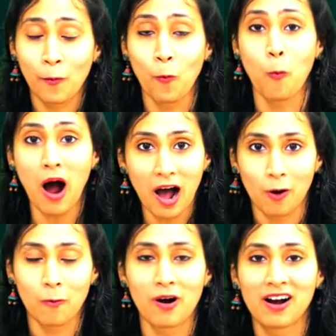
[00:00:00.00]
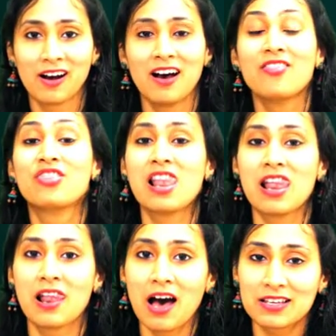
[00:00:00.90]
Wow! The
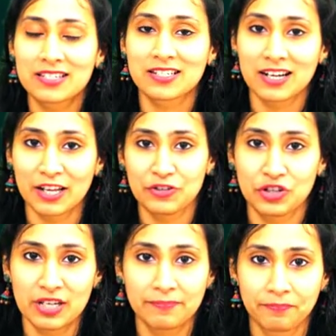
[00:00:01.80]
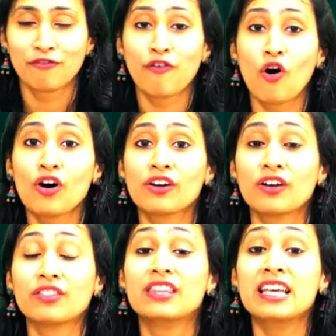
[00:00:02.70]
last kanji for
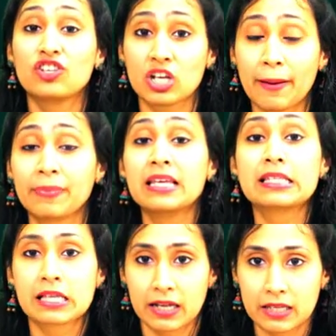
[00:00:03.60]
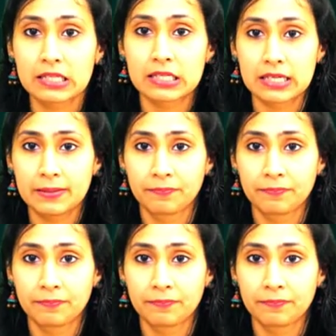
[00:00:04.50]
the Japanese currency.